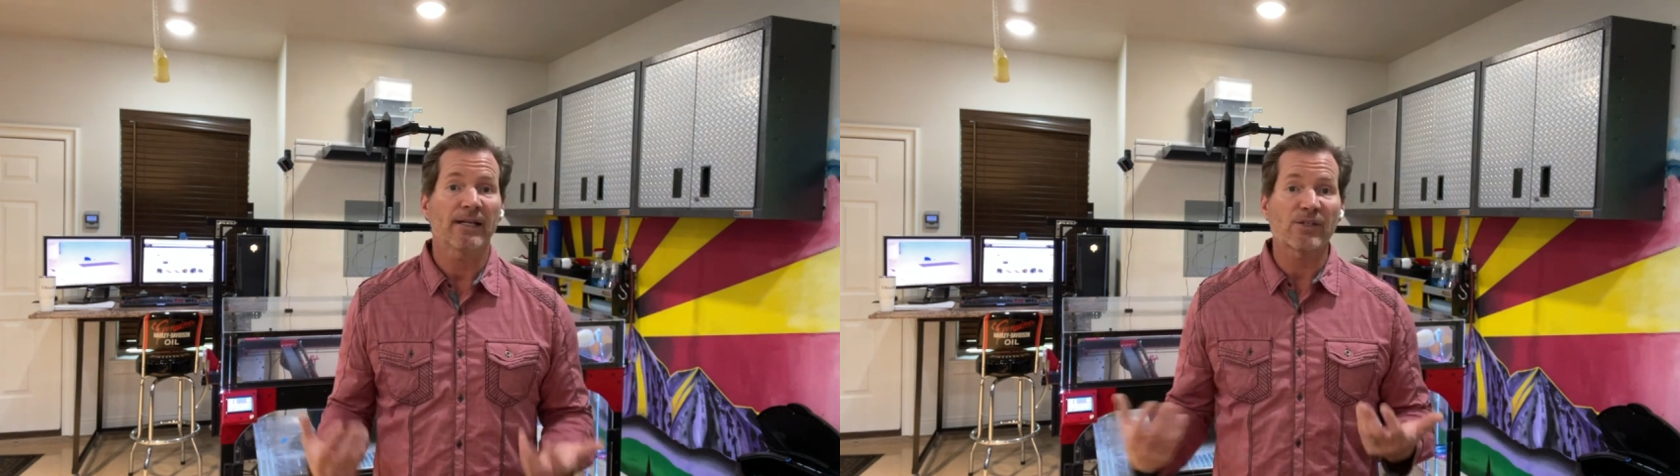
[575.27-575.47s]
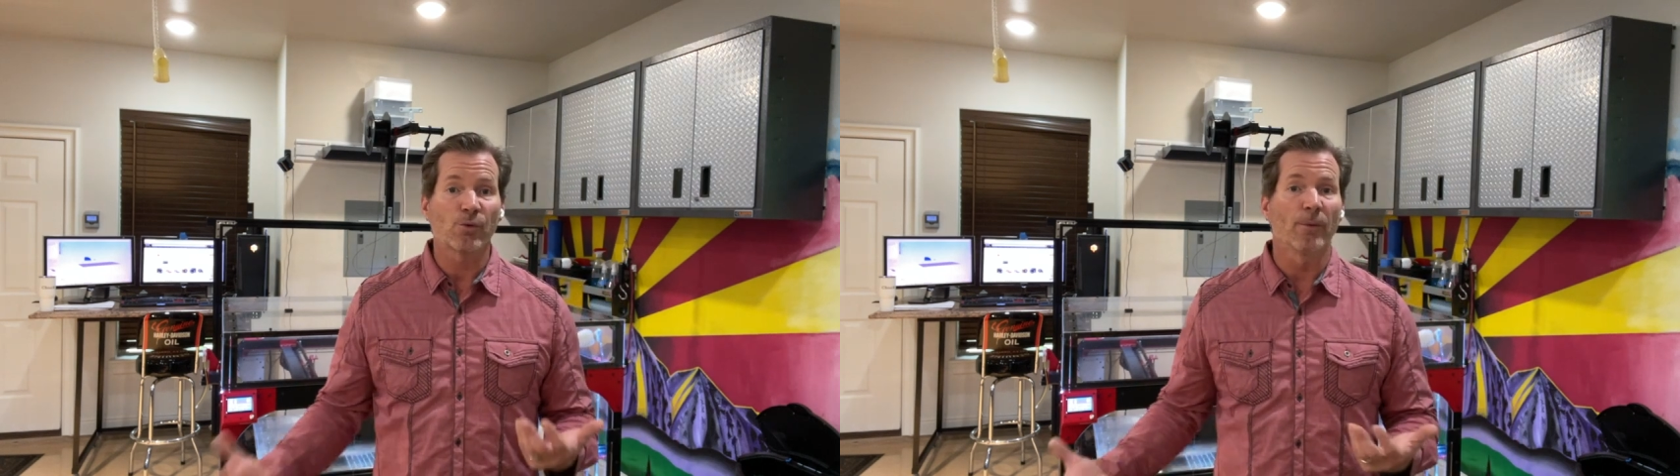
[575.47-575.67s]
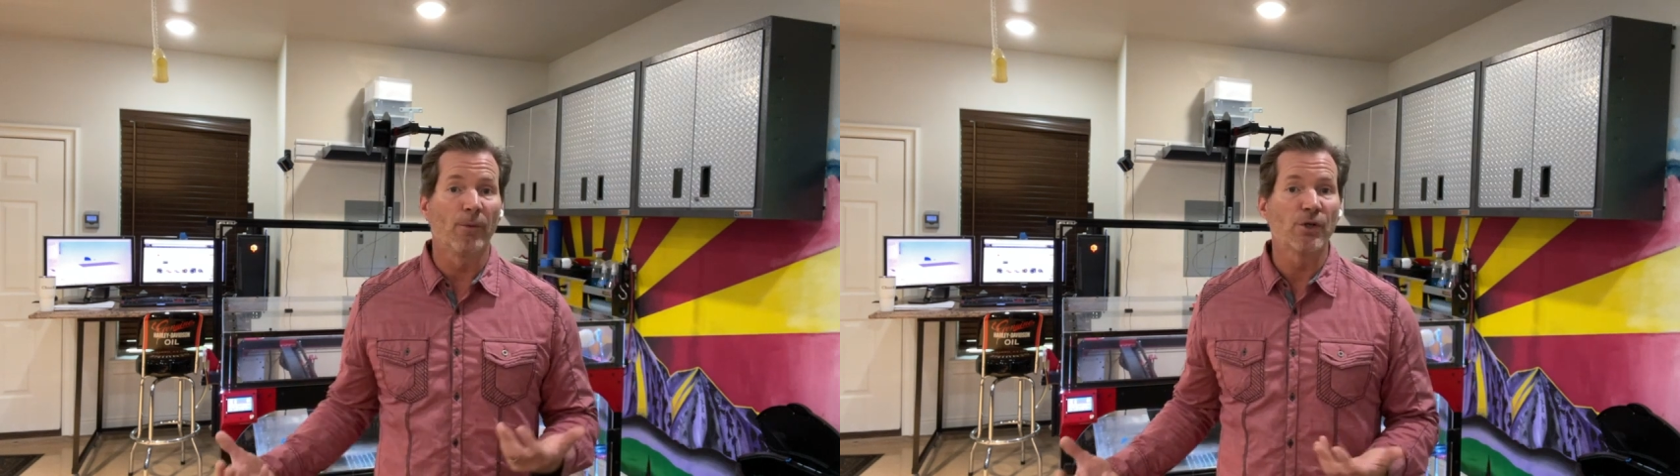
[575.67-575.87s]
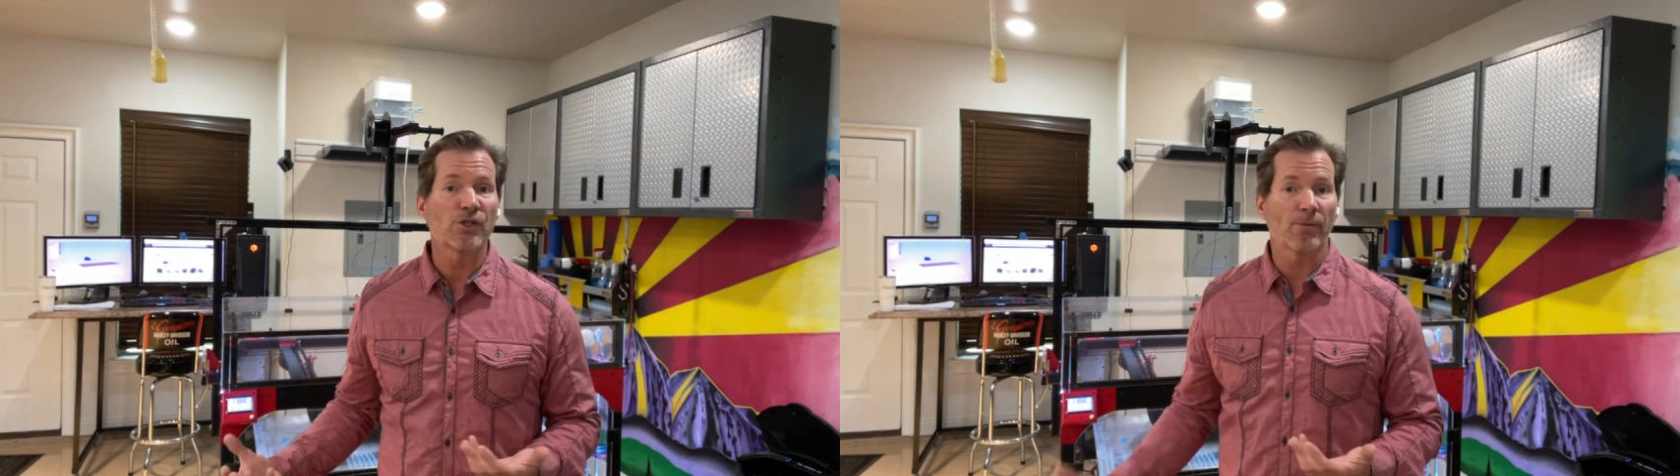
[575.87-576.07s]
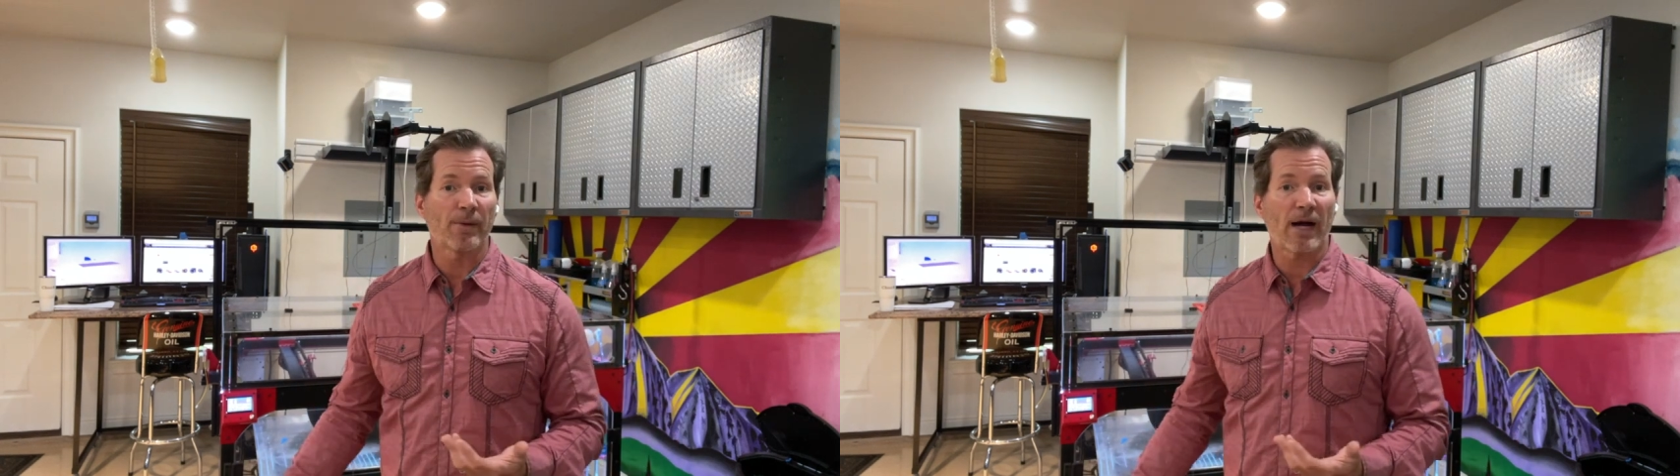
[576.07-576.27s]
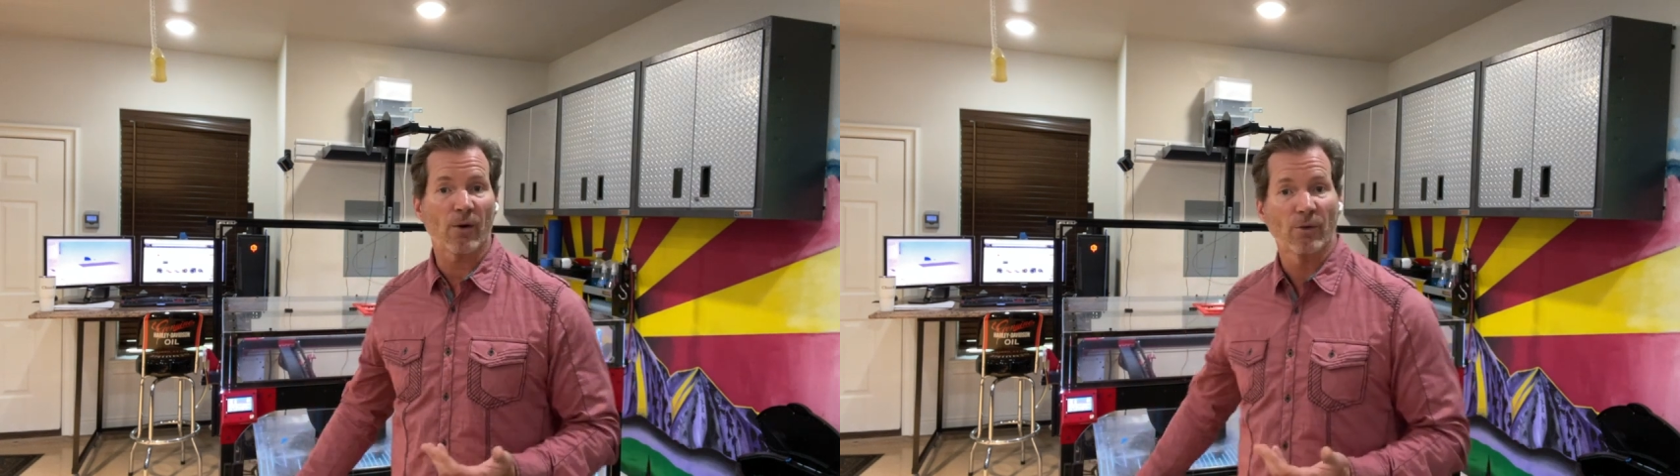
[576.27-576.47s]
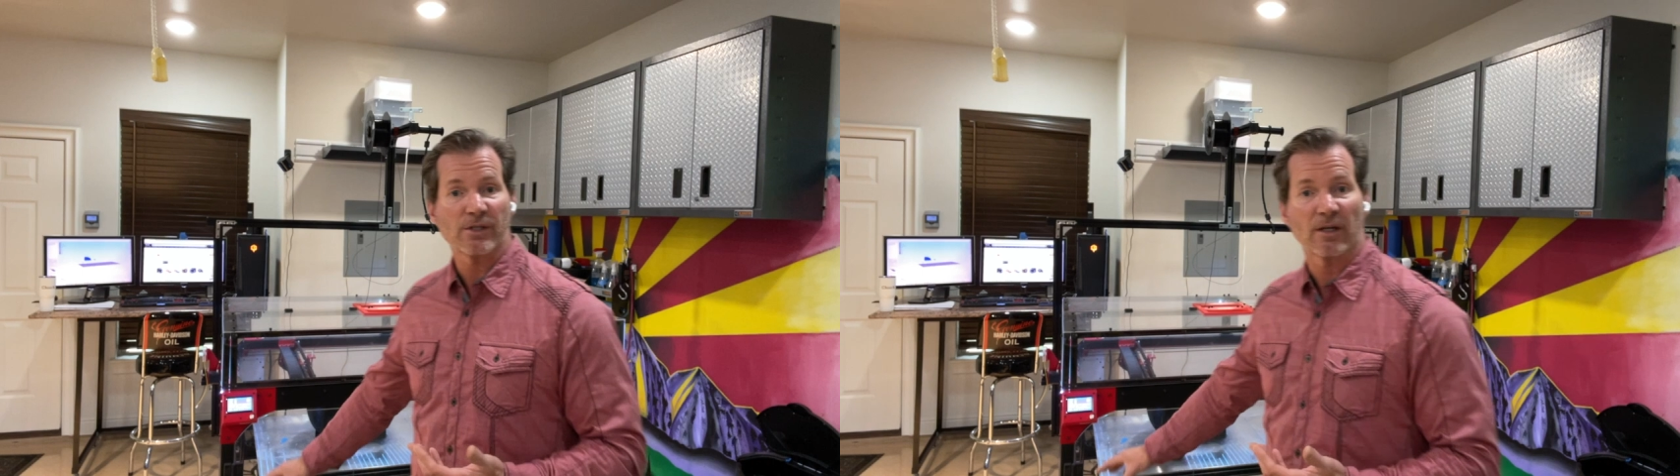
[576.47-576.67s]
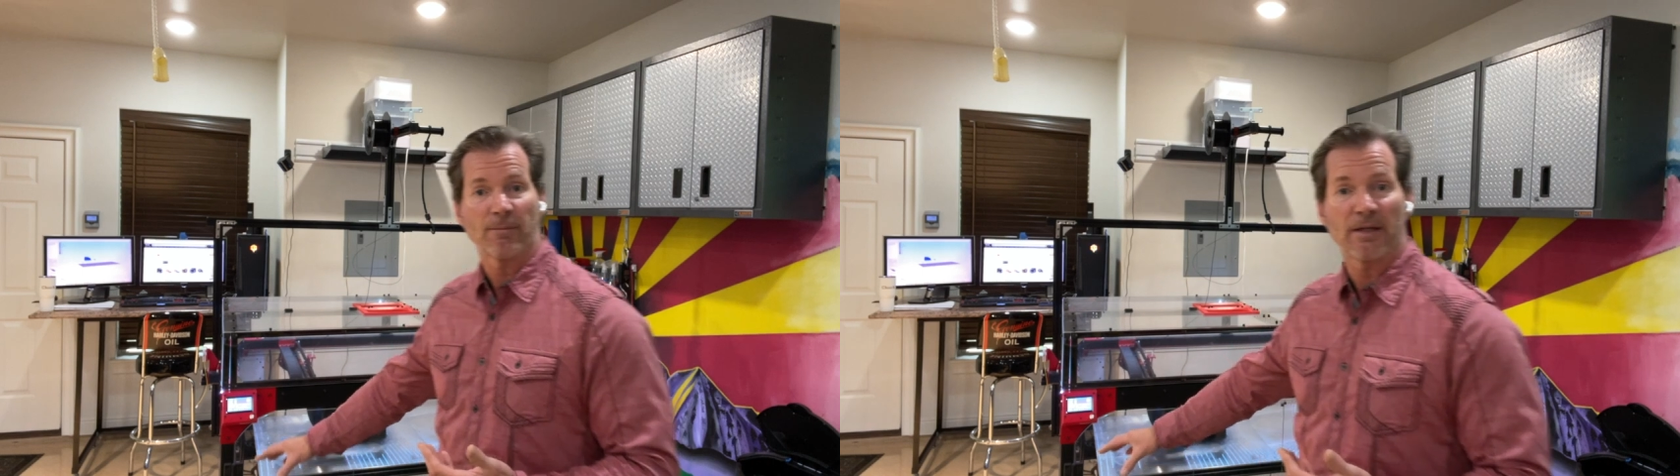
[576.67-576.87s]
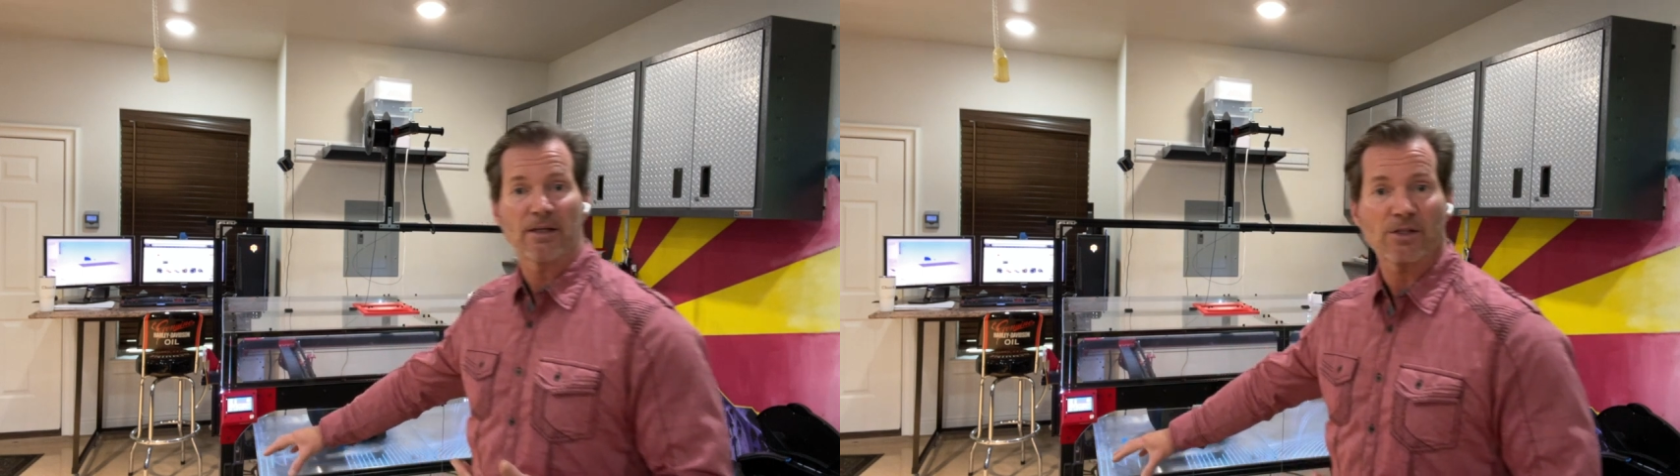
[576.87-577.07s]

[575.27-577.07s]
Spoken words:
That's where most of your power is going to be,